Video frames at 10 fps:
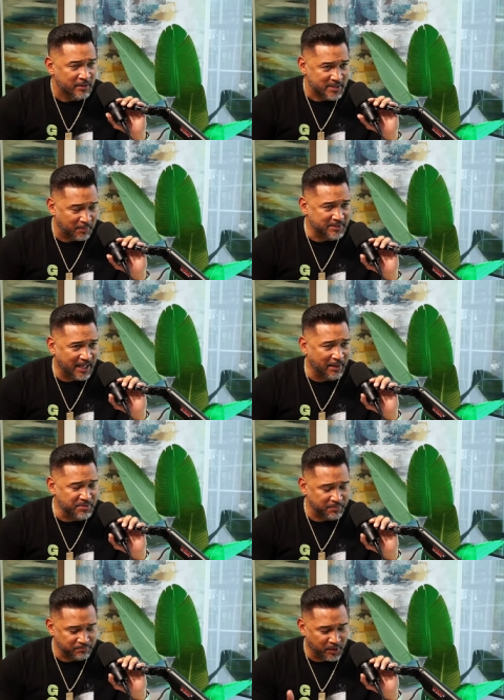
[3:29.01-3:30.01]

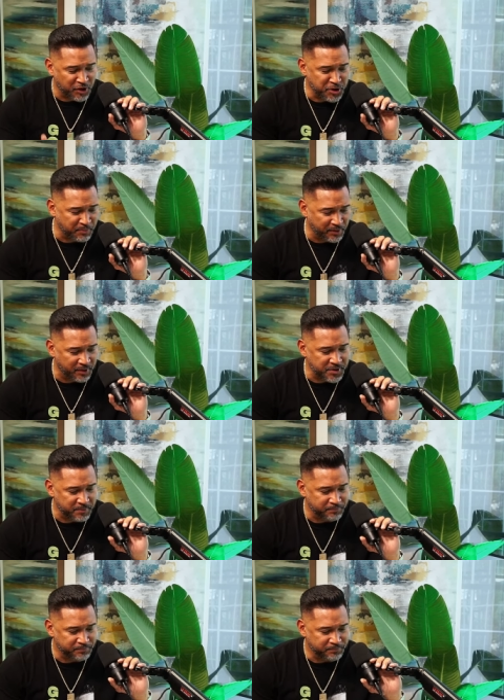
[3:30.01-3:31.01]
sometimes entrepreneurs
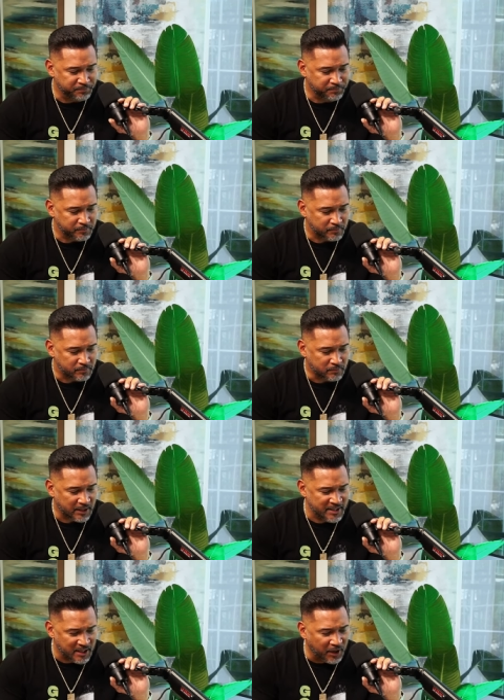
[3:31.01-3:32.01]

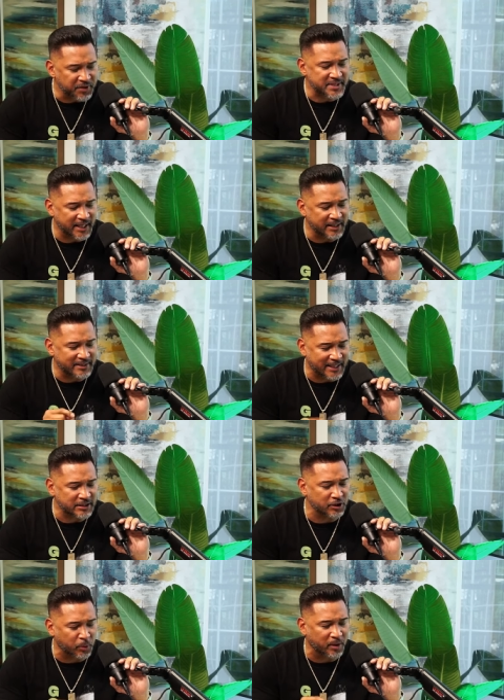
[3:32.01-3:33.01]
is understanding the
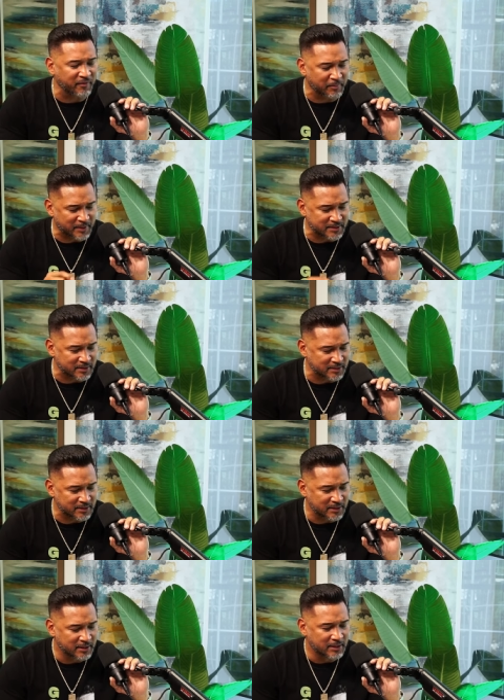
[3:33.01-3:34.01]
technical work of a business
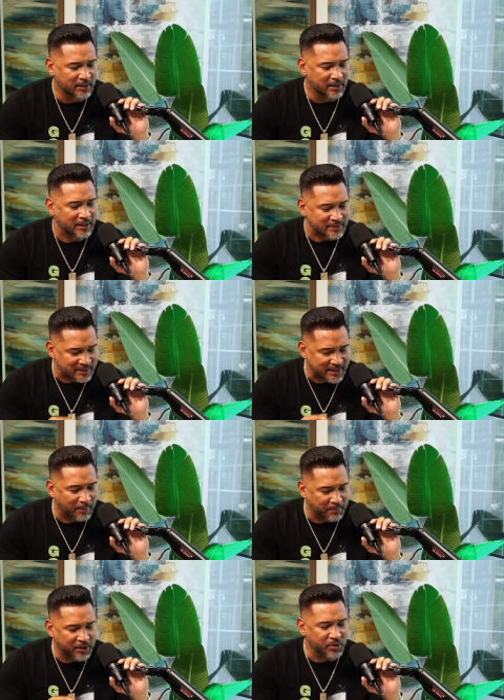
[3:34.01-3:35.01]
does
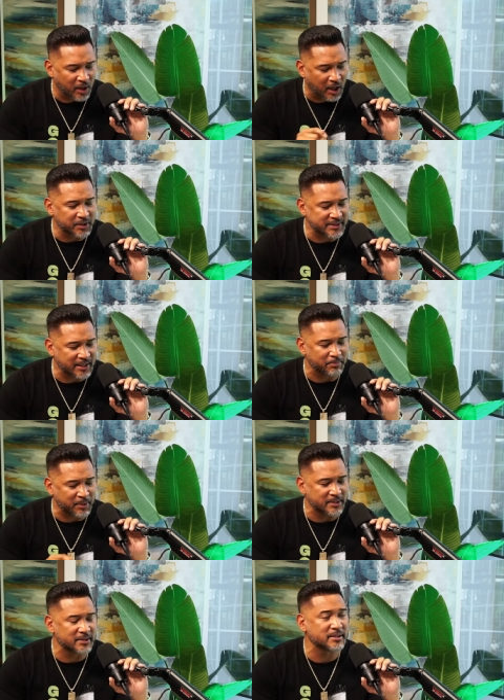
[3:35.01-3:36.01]
not mean you understand a
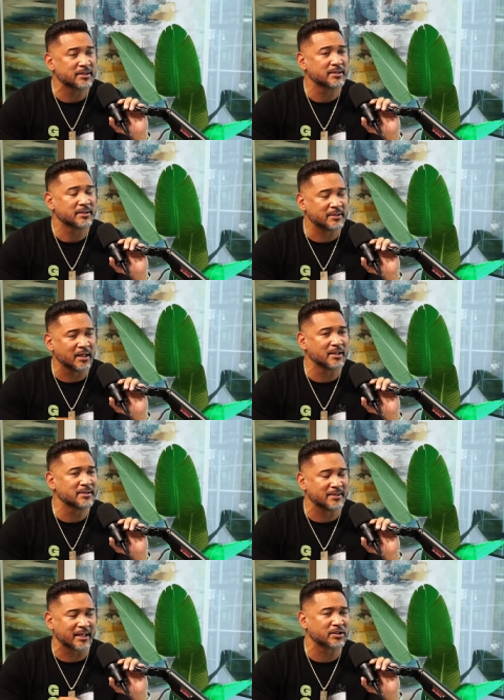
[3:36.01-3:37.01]
business that does
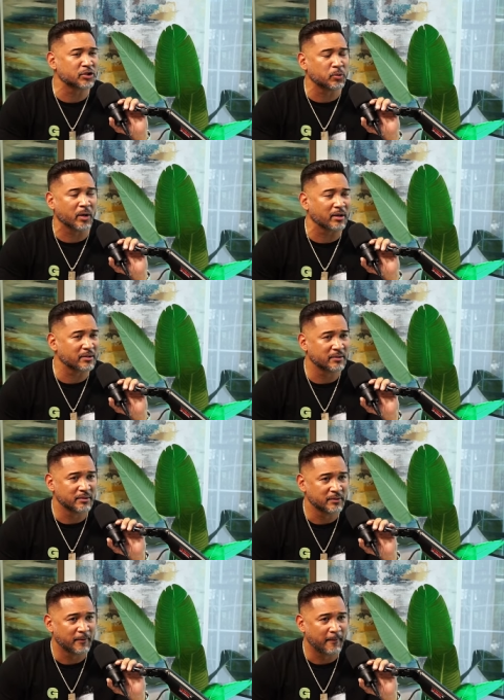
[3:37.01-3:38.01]
the technical work.
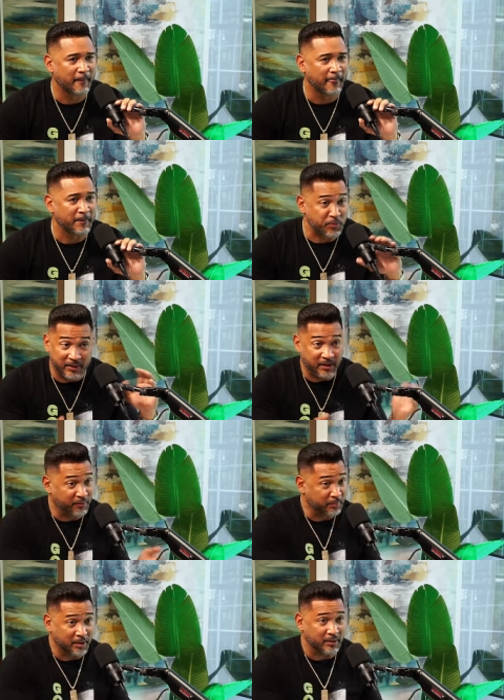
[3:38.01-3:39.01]
It's right there
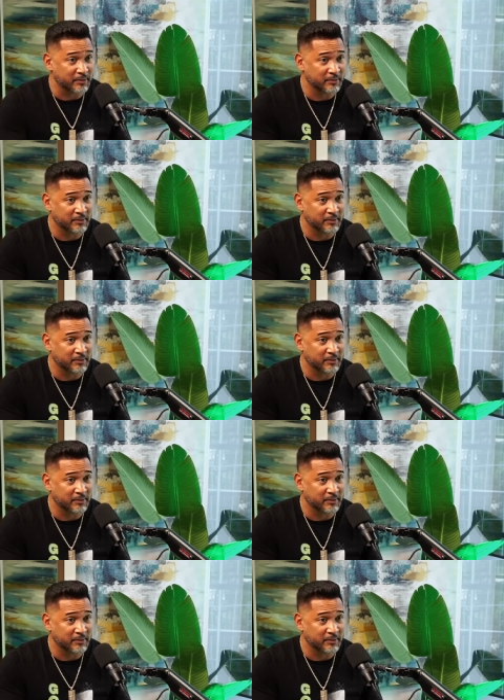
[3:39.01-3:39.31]
from the book.